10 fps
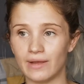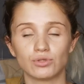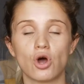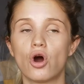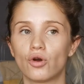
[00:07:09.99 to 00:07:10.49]
It
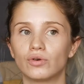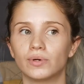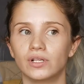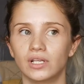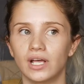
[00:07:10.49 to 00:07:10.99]
was
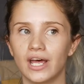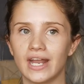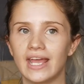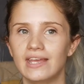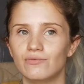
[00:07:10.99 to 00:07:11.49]
horrible.
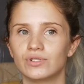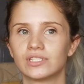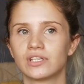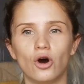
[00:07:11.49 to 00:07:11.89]
And it was